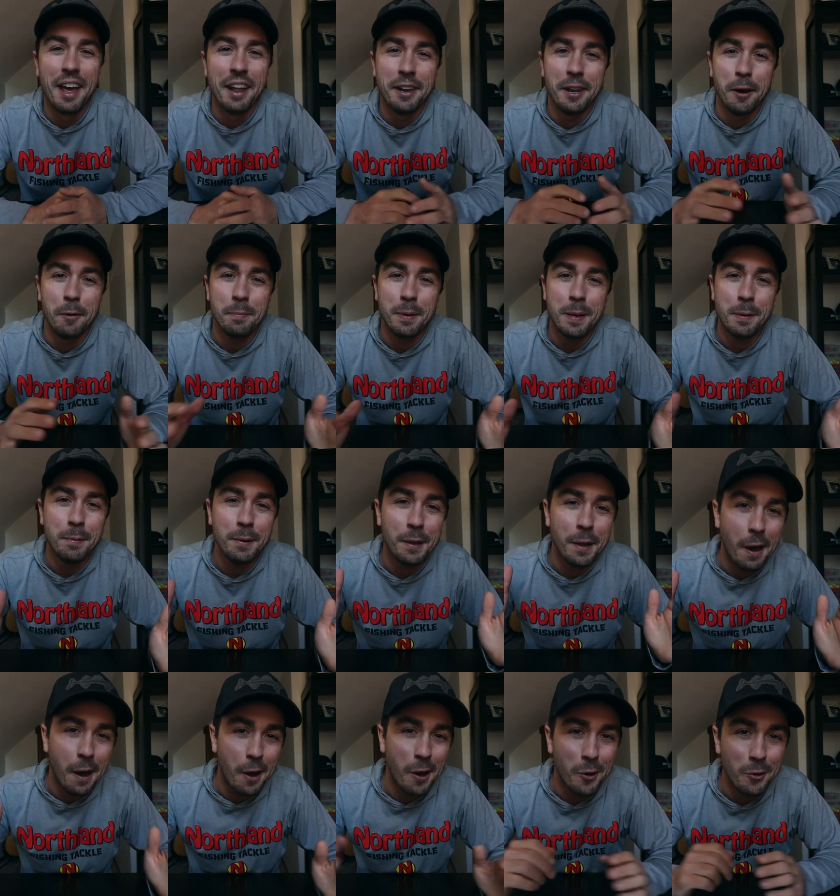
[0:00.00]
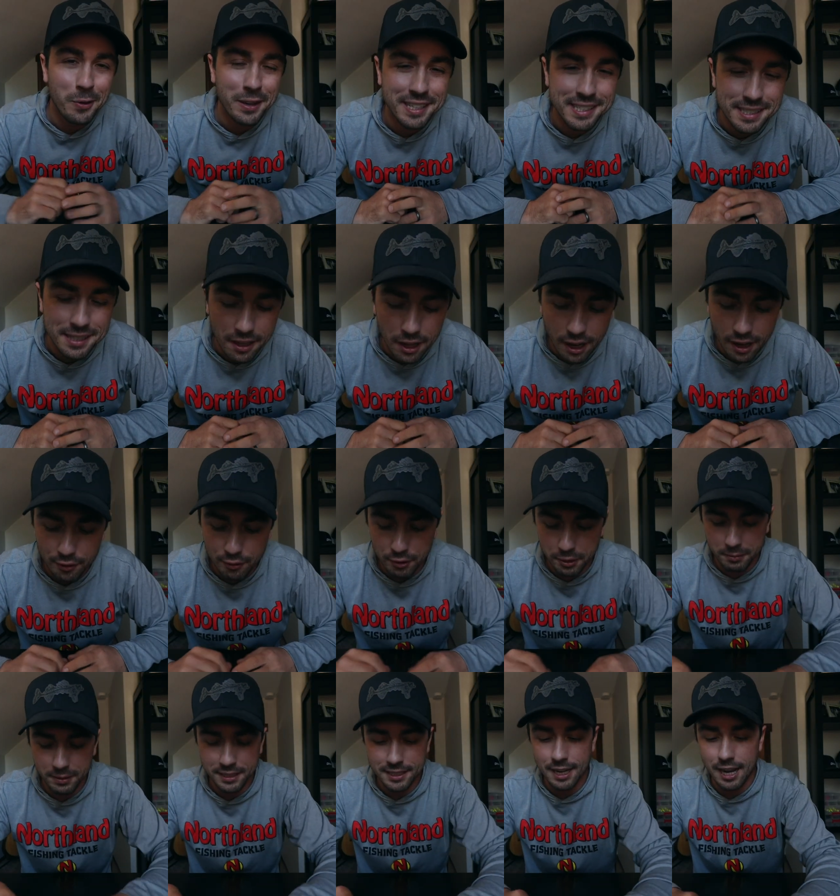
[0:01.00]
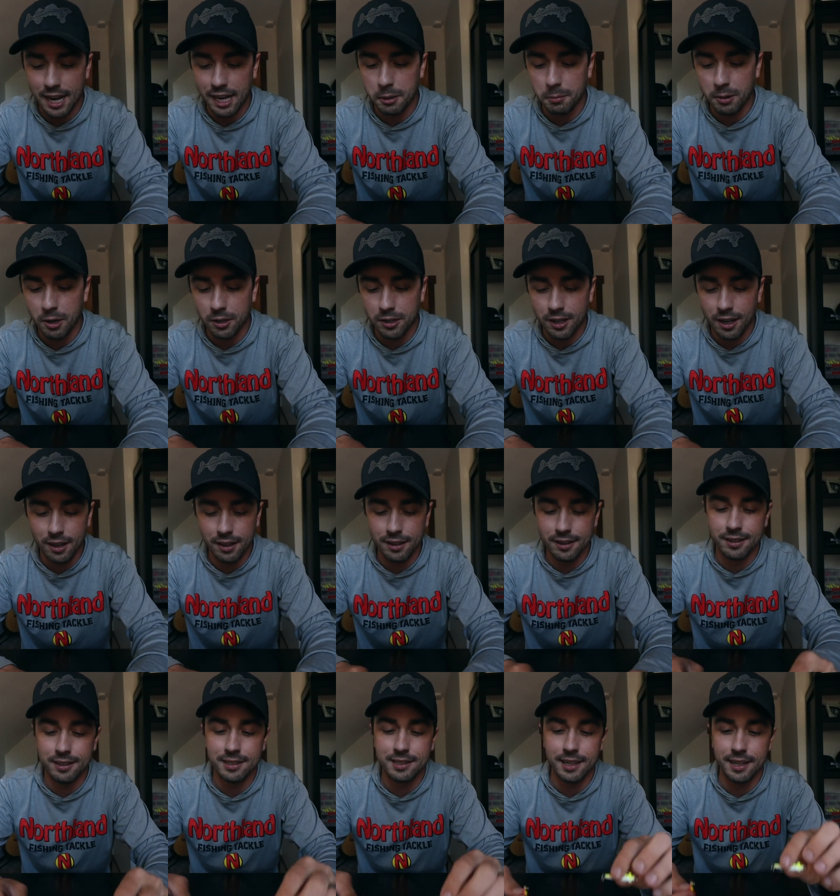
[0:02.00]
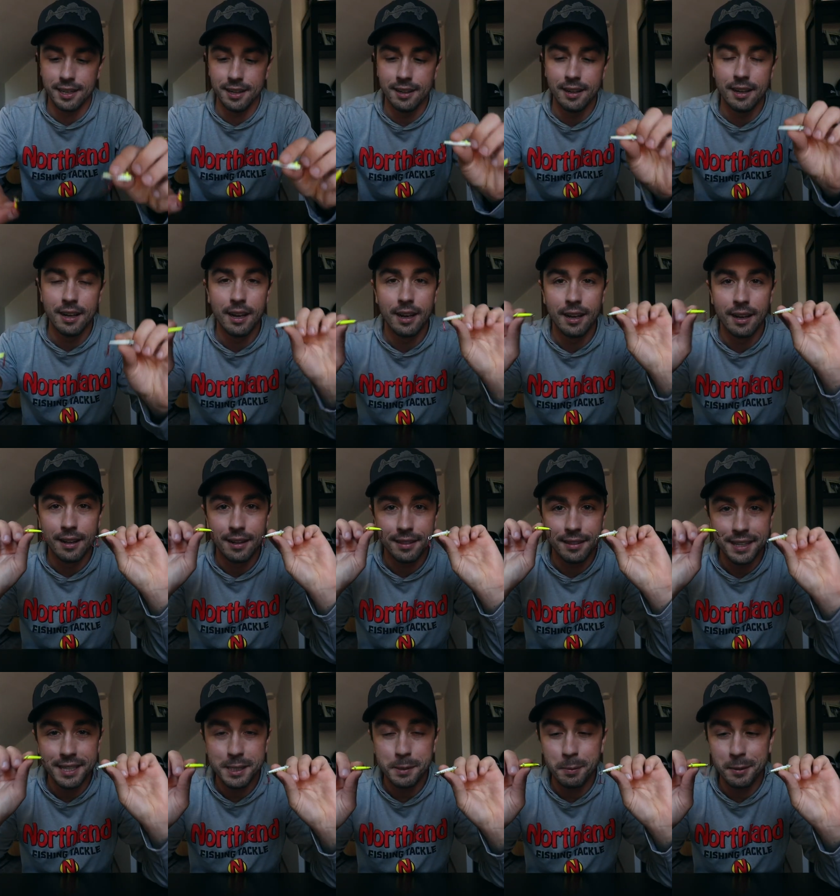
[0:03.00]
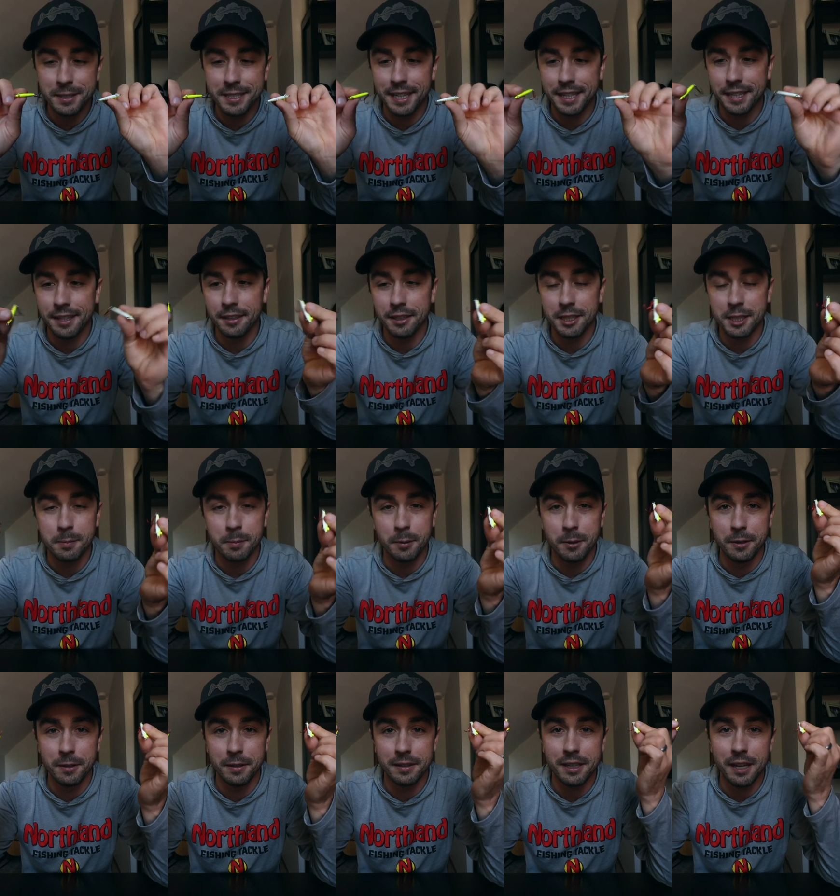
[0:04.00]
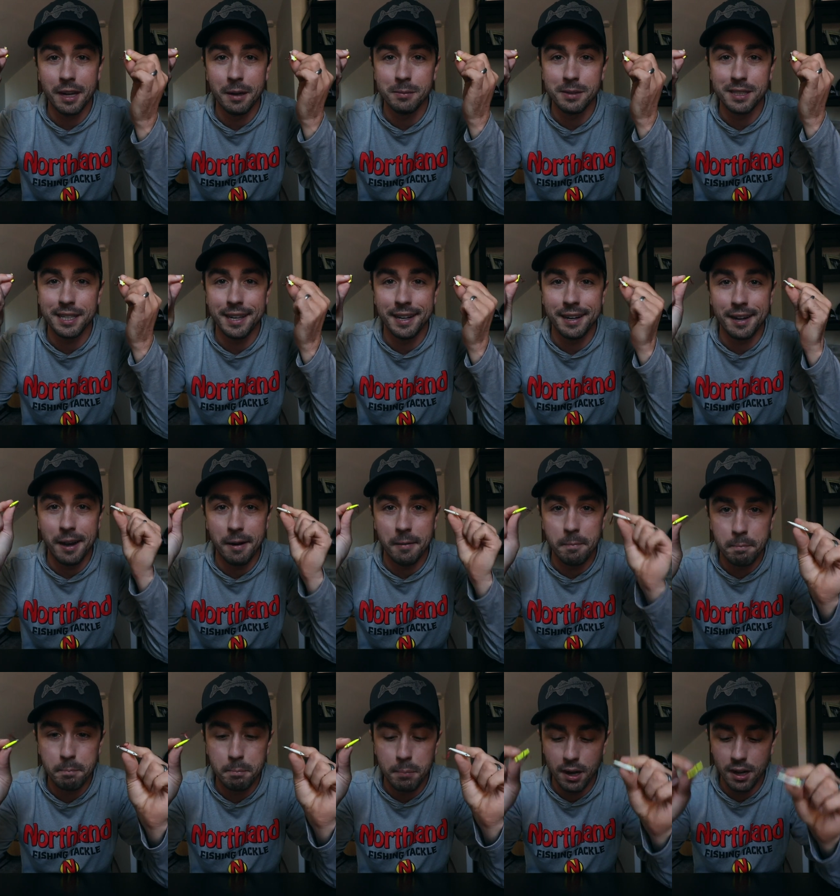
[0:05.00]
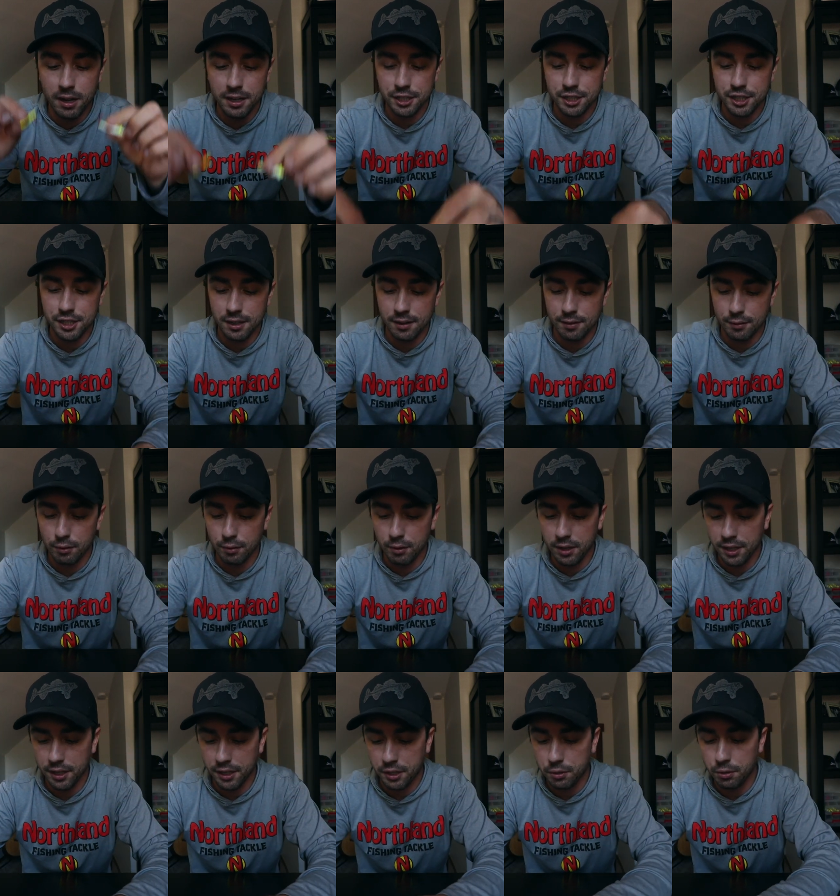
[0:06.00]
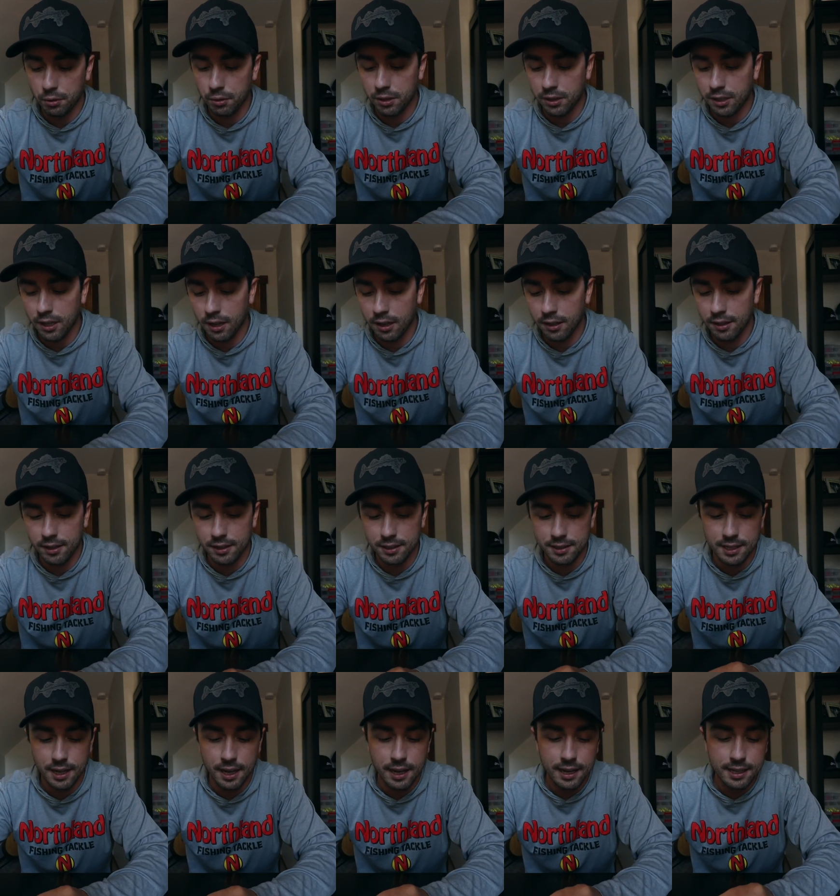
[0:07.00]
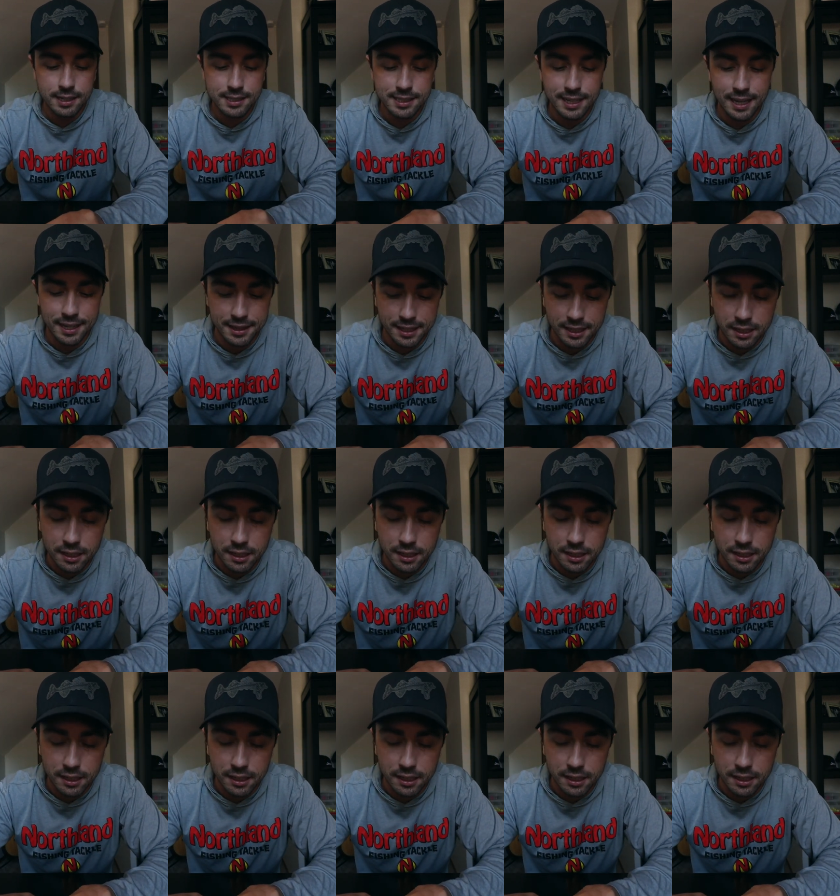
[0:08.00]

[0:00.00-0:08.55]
Now people always love when we talk about colors and this particular spoon comes in a bunch of really cool colors. It's got the